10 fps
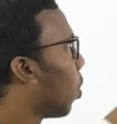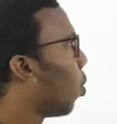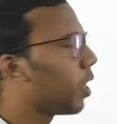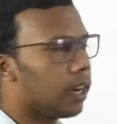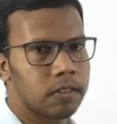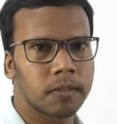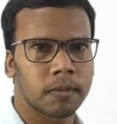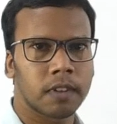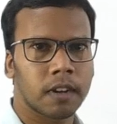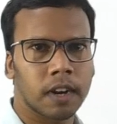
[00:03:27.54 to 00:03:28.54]
roadkills.
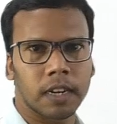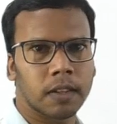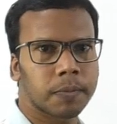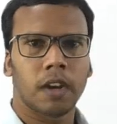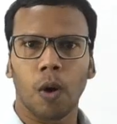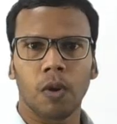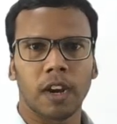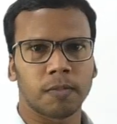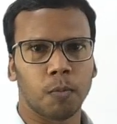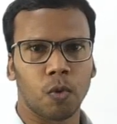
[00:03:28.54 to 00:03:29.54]
Right, now
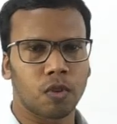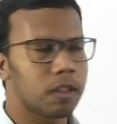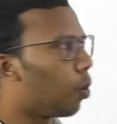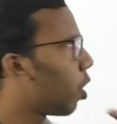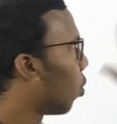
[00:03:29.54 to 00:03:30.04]
let's move on to the model